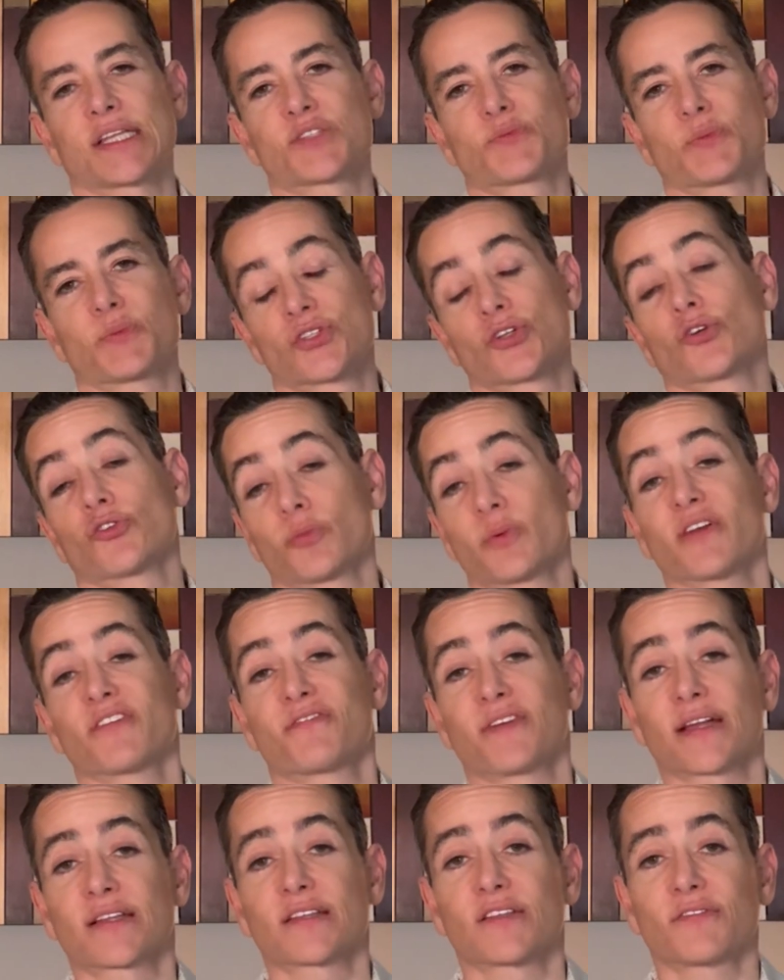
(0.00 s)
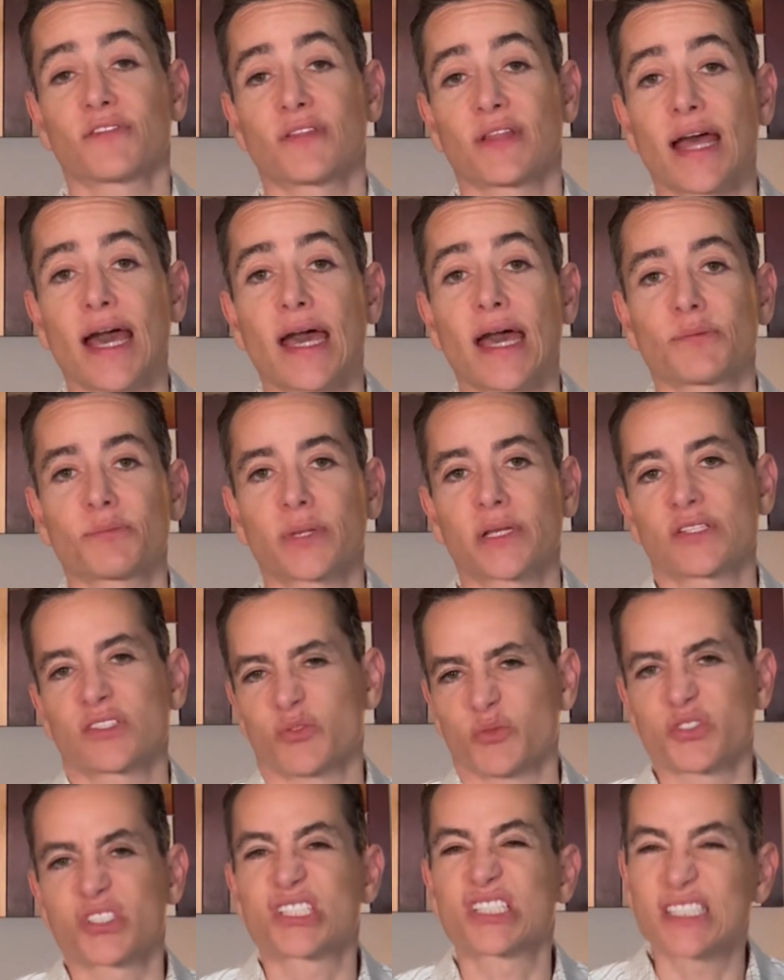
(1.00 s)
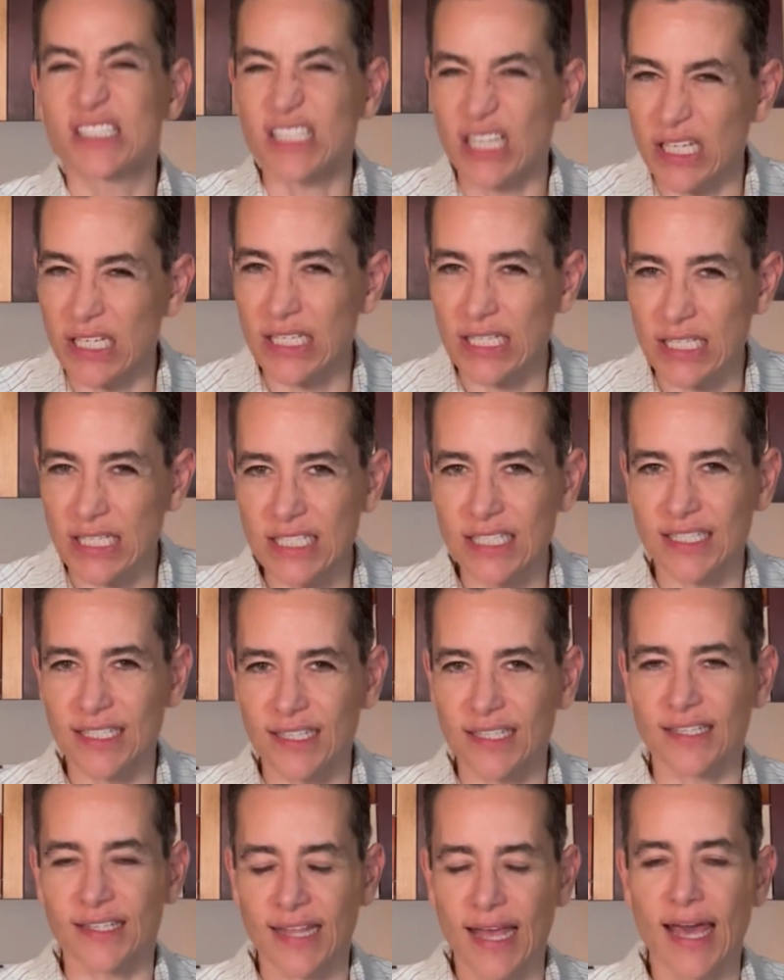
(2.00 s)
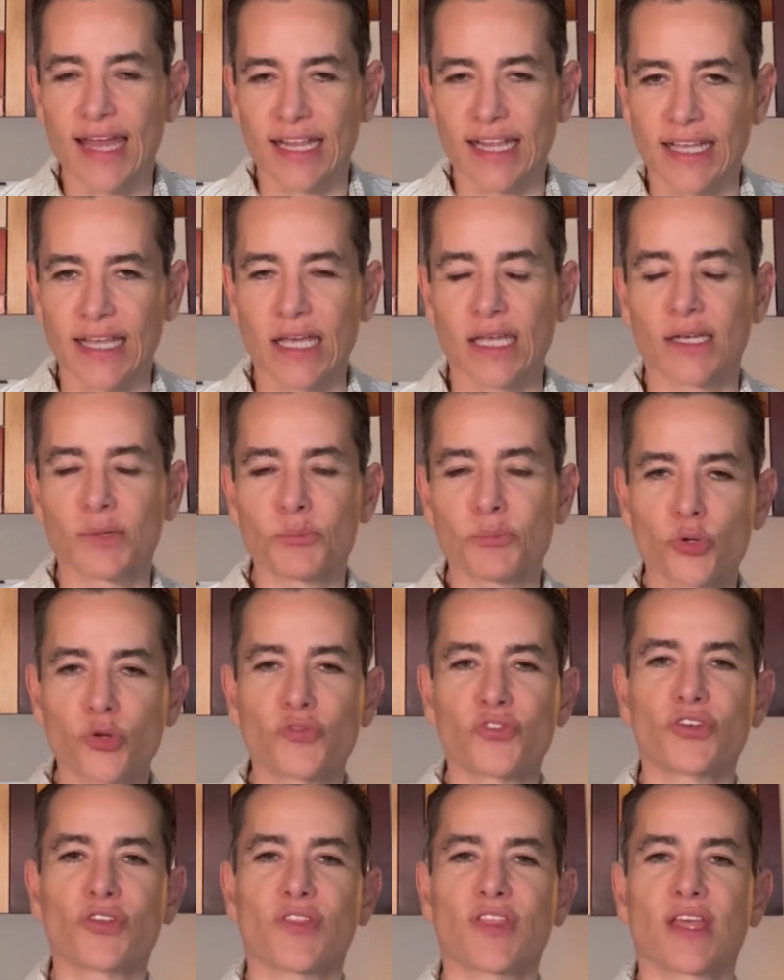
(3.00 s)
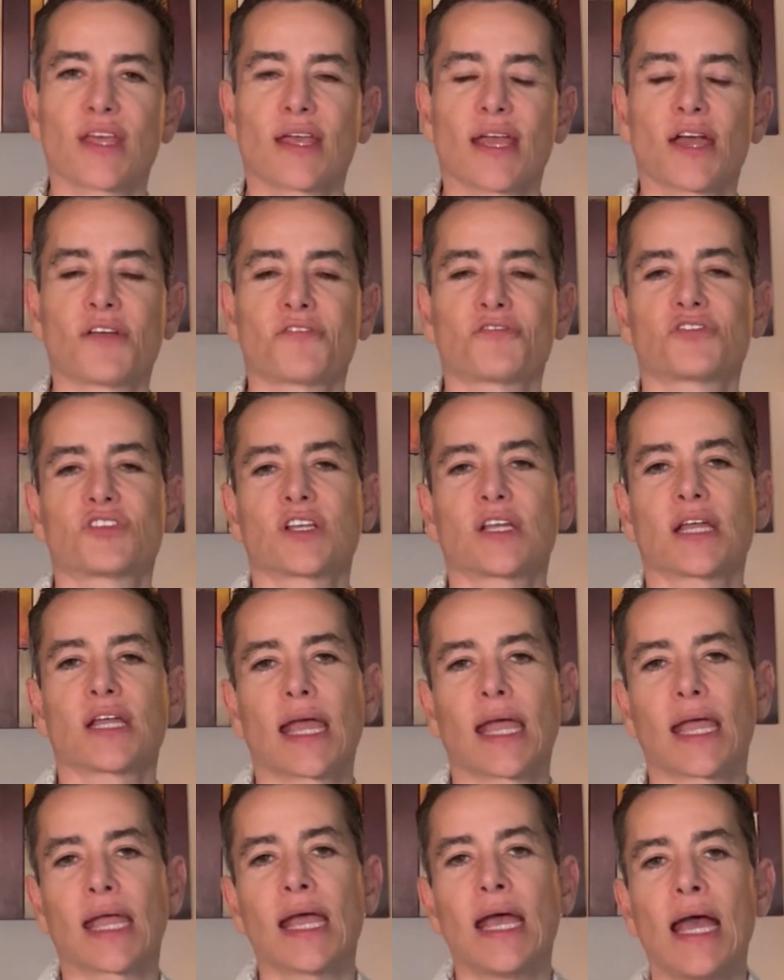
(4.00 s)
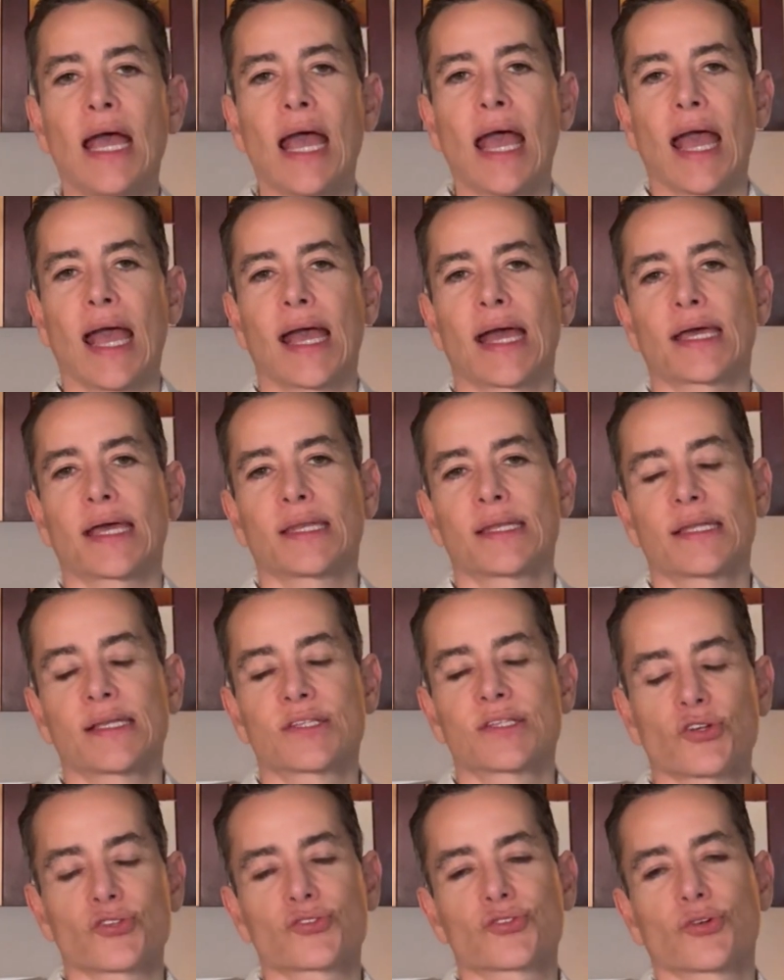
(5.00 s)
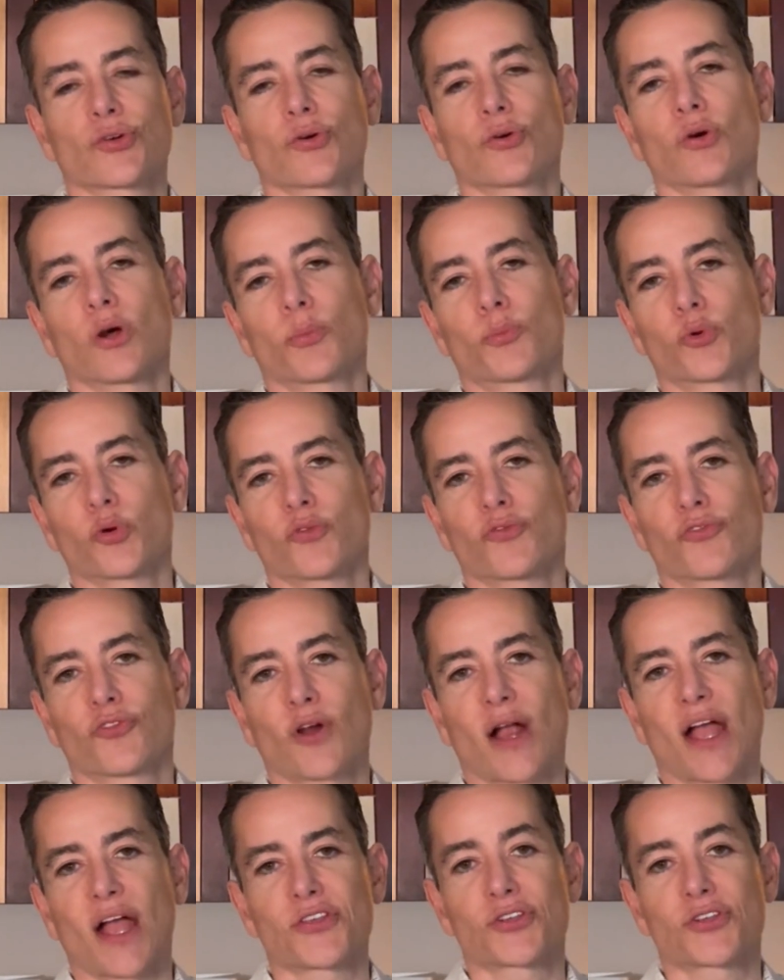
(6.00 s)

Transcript: and it's been shown to be effective in that because it was studied in that, again, proven to the FDA, and it's also approved